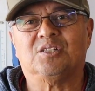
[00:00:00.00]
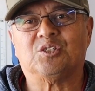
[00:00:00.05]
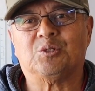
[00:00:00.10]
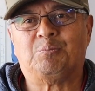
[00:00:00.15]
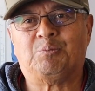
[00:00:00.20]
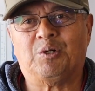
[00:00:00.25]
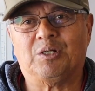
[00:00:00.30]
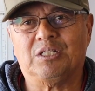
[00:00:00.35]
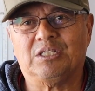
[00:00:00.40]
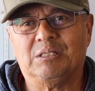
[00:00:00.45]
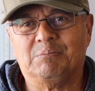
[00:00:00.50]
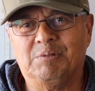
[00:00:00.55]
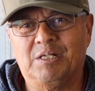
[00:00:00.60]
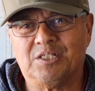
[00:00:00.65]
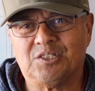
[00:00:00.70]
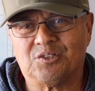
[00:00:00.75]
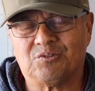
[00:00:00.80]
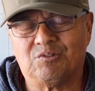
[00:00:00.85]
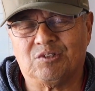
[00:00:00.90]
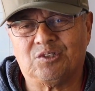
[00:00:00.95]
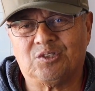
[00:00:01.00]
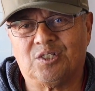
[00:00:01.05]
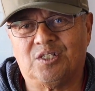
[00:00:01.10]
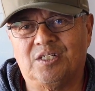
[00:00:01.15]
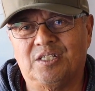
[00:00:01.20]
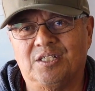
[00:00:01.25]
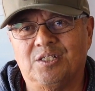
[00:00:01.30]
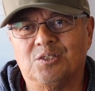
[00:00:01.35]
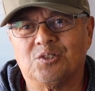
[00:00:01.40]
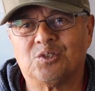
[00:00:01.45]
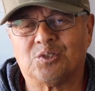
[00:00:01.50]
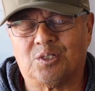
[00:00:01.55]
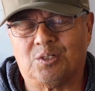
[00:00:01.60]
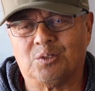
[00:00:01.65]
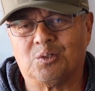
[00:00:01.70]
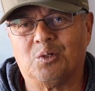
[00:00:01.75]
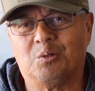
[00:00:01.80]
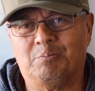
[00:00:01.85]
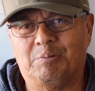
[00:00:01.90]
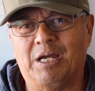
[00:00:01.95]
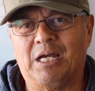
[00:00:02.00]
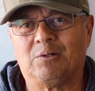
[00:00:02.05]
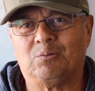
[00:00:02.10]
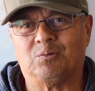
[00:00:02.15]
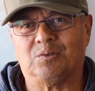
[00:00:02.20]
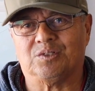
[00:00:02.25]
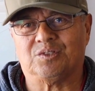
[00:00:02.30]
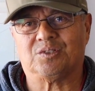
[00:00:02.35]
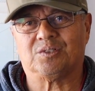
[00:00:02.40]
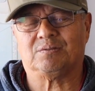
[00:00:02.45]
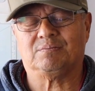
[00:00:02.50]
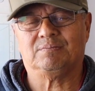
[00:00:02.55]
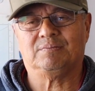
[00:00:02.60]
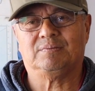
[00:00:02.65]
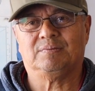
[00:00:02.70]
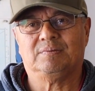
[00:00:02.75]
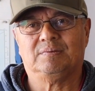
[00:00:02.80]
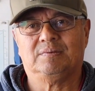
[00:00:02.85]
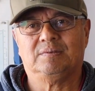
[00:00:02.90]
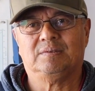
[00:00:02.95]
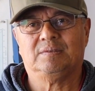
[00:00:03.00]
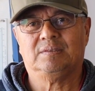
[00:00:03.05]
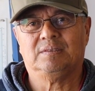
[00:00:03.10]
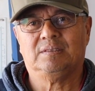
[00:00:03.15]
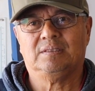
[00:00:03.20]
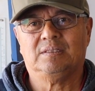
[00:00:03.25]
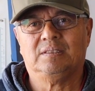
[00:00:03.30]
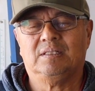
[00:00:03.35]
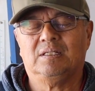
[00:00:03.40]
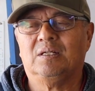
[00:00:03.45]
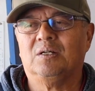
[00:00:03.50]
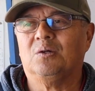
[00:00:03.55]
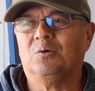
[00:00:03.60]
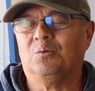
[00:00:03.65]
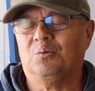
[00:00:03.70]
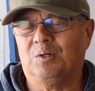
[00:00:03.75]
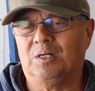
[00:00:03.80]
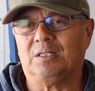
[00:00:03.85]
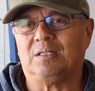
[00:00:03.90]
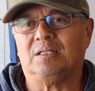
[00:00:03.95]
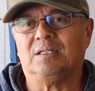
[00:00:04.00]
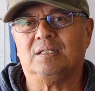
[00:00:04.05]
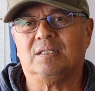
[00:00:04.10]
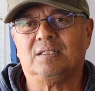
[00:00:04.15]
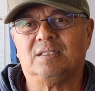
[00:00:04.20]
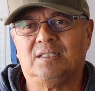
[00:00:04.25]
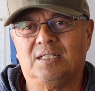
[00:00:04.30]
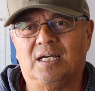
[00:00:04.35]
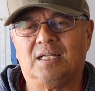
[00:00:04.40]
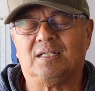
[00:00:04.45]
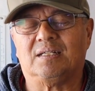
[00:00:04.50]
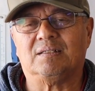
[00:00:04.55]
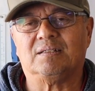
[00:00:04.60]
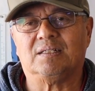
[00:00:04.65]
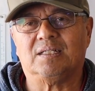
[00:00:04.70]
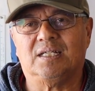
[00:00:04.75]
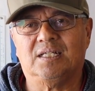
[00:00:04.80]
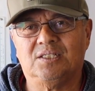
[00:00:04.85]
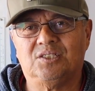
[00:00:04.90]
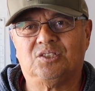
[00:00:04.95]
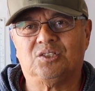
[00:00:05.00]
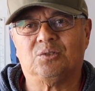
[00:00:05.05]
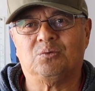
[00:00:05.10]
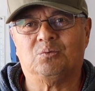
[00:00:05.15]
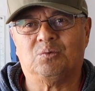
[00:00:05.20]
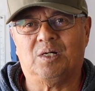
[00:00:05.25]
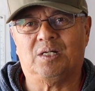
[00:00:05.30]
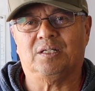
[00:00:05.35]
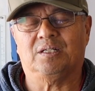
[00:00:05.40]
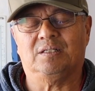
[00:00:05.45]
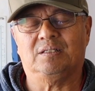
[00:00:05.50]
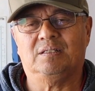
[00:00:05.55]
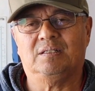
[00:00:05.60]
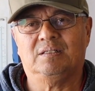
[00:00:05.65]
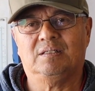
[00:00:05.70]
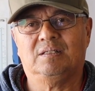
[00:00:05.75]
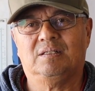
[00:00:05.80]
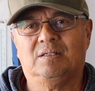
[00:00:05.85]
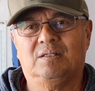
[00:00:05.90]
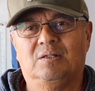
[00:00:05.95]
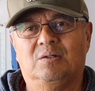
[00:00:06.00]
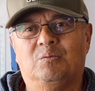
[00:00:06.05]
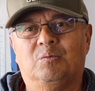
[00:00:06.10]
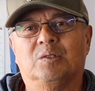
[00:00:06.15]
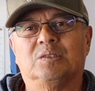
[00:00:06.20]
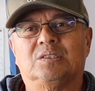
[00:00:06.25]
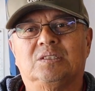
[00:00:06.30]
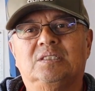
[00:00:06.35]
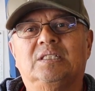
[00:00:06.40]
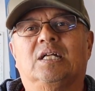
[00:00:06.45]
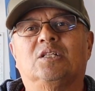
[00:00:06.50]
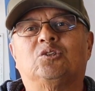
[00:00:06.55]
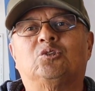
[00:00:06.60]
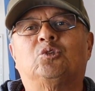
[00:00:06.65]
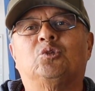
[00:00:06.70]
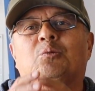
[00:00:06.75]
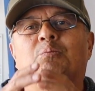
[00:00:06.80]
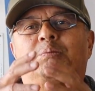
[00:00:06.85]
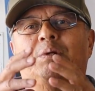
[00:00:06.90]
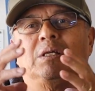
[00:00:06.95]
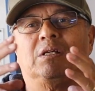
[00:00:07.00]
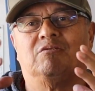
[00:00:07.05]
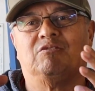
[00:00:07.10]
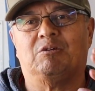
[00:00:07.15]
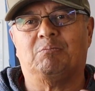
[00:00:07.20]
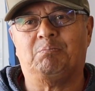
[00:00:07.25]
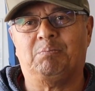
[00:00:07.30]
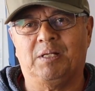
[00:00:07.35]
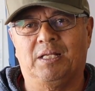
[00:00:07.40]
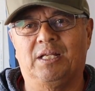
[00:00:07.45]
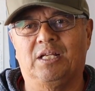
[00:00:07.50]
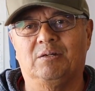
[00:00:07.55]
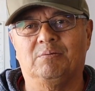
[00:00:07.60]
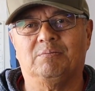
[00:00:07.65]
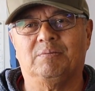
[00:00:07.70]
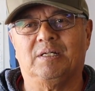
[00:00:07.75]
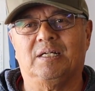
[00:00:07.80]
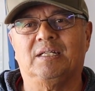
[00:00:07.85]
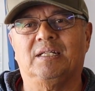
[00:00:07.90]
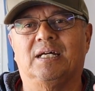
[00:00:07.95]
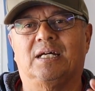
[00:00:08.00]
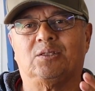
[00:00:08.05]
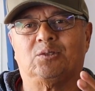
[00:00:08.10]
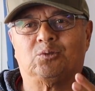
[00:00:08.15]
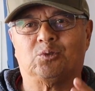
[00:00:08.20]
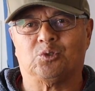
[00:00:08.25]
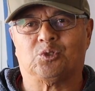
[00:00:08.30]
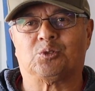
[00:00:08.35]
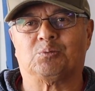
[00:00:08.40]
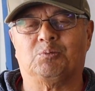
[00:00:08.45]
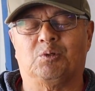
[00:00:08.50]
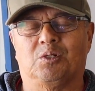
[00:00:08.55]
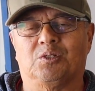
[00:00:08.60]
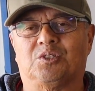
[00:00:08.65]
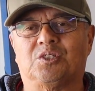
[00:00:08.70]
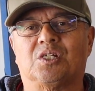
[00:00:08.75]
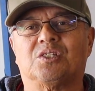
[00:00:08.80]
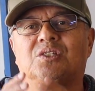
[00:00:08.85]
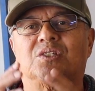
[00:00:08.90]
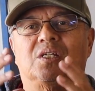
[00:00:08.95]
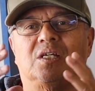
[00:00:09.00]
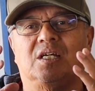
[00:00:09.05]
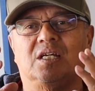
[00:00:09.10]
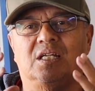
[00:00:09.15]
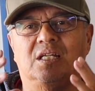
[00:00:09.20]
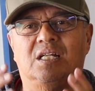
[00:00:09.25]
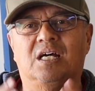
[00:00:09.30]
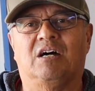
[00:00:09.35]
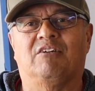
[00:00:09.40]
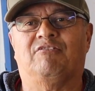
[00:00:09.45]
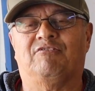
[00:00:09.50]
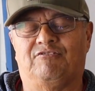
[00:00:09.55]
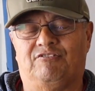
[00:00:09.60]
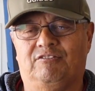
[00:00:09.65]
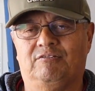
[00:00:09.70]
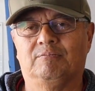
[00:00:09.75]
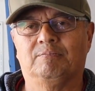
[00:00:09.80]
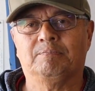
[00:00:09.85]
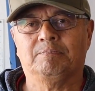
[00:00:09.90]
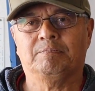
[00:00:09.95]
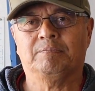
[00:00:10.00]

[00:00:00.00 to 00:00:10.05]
There's a point of diminishing return, then you start to go backwards. What that engine wanted was not too big of a plenum and not too small, just enough